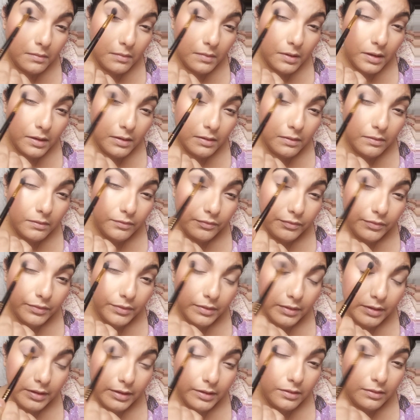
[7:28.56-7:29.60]
I don't feel
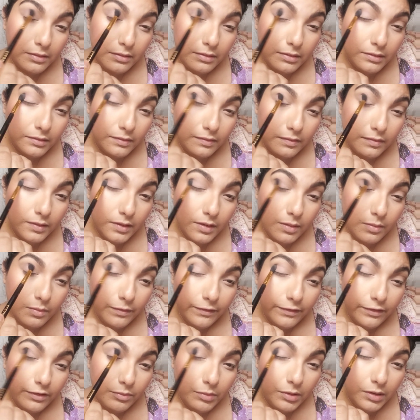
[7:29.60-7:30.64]
like you can see
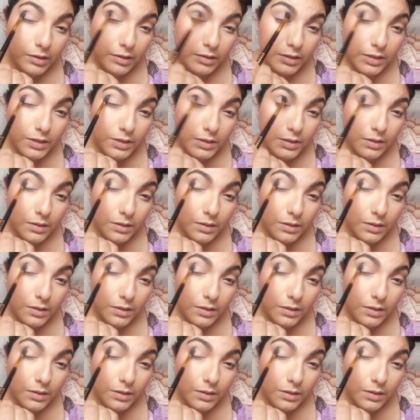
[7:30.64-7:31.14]
very much